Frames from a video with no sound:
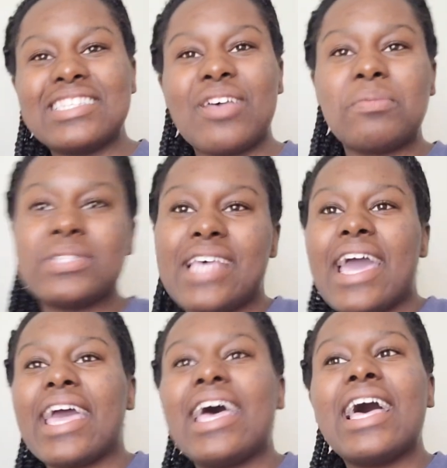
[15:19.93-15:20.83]
So I was just
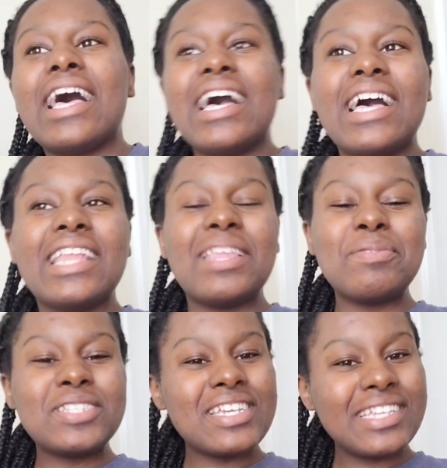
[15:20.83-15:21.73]
like, uh, let
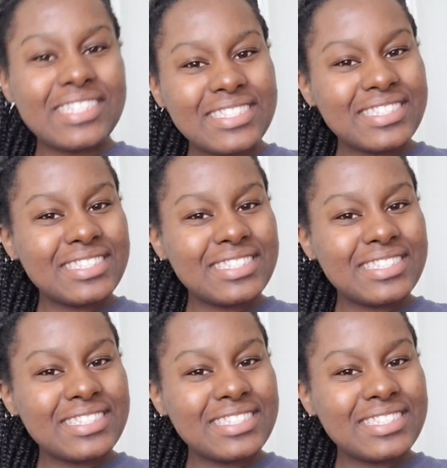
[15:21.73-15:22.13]
me just